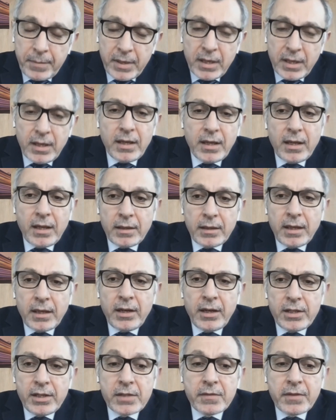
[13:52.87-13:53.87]
Yep.
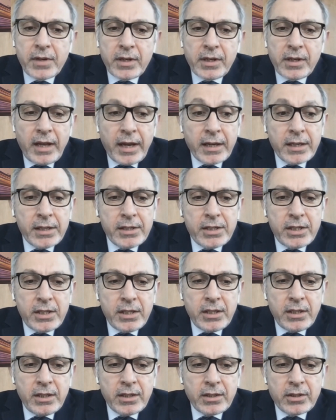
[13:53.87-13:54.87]
And it's very likely
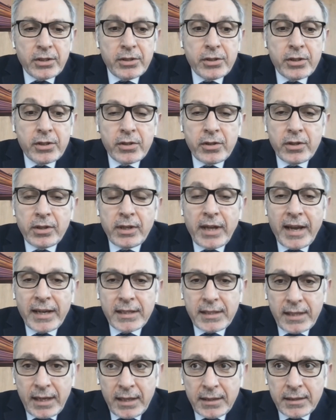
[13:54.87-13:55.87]
to continue
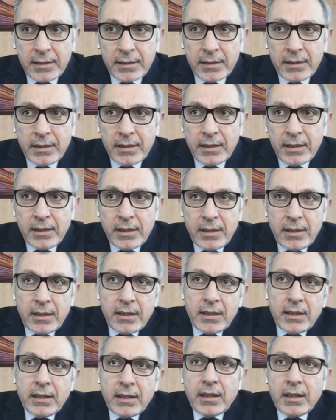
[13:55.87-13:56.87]
like that.
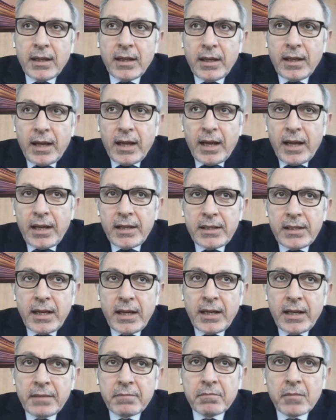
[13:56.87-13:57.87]
And
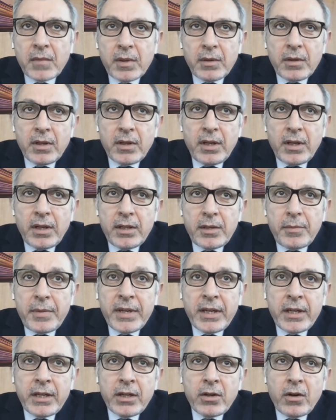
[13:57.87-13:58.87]
then in the
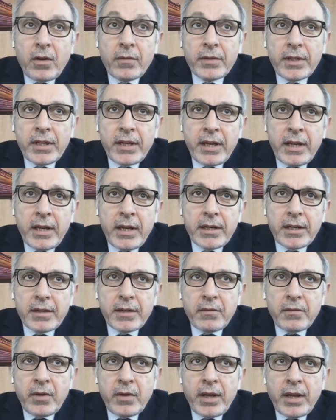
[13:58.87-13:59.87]
beginning of the
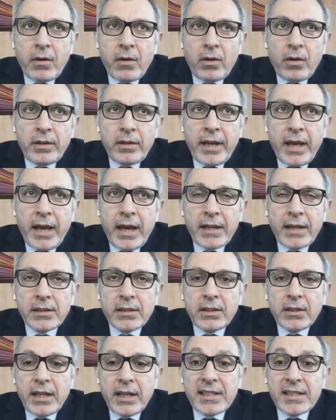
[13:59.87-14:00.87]
year, we only
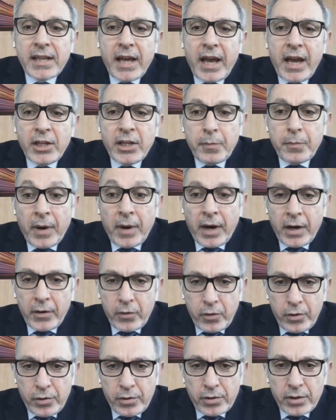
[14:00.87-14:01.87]
had, let's say, 8
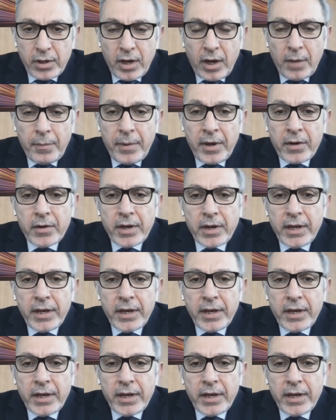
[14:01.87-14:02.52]
parkers up